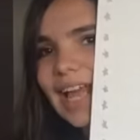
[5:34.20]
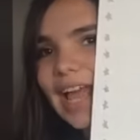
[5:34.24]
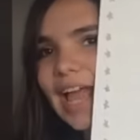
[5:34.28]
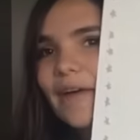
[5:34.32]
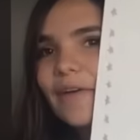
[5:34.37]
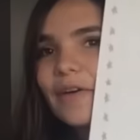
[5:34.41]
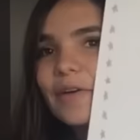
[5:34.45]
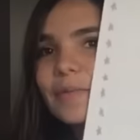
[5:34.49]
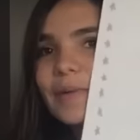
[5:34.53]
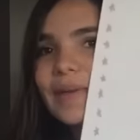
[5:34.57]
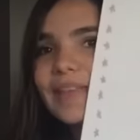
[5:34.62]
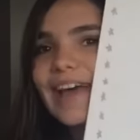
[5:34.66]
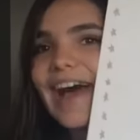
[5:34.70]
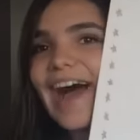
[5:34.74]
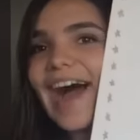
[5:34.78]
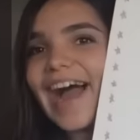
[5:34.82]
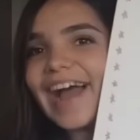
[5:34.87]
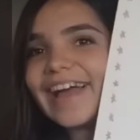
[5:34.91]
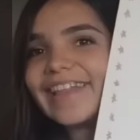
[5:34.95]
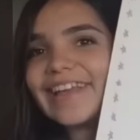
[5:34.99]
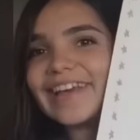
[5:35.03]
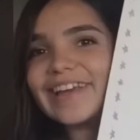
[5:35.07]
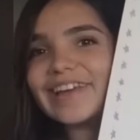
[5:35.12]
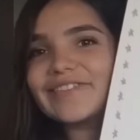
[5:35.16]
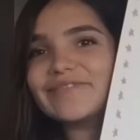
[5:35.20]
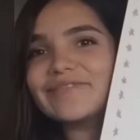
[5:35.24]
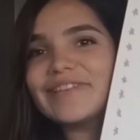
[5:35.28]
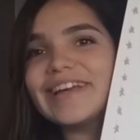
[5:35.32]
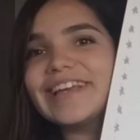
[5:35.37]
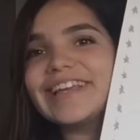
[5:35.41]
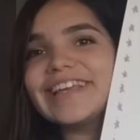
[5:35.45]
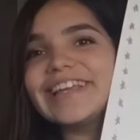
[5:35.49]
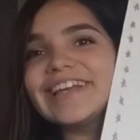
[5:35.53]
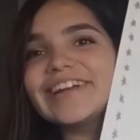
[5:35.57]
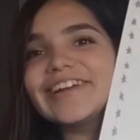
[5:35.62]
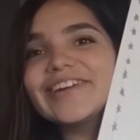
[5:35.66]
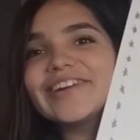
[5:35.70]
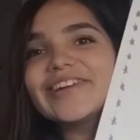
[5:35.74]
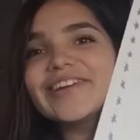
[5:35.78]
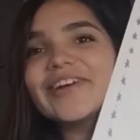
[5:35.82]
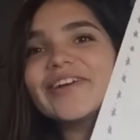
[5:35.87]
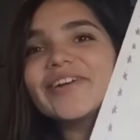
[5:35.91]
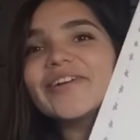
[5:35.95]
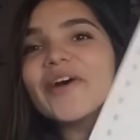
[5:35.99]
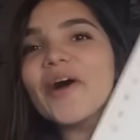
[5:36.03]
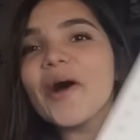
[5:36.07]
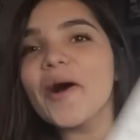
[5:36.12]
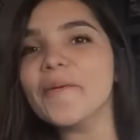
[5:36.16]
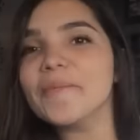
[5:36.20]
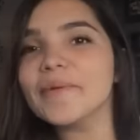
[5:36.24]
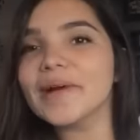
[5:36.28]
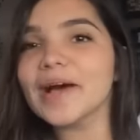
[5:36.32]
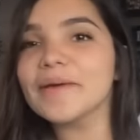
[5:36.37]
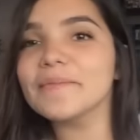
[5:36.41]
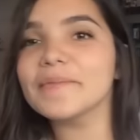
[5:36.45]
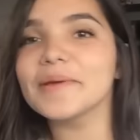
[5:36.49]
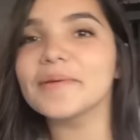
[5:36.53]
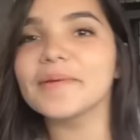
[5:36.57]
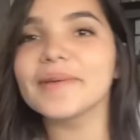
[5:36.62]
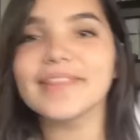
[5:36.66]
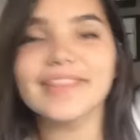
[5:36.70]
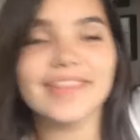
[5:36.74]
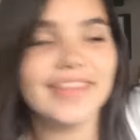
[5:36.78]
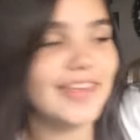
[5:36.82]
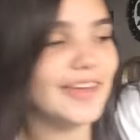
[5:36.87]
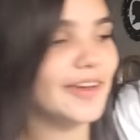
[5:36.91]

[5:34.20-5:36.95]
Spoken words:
it would be the highlight of my year to go to homecoming with